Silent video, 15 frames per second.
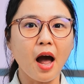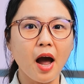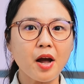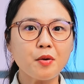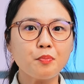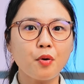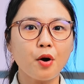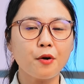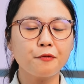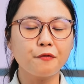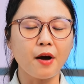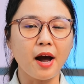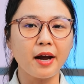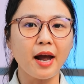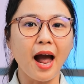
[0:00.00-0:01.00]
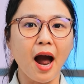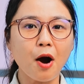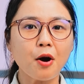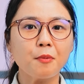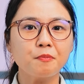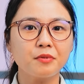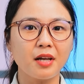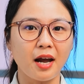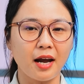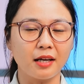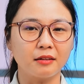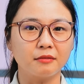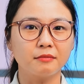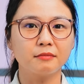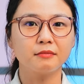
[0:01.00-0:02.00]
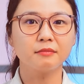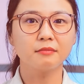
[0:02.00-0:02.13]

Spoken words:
8.5 out of 10.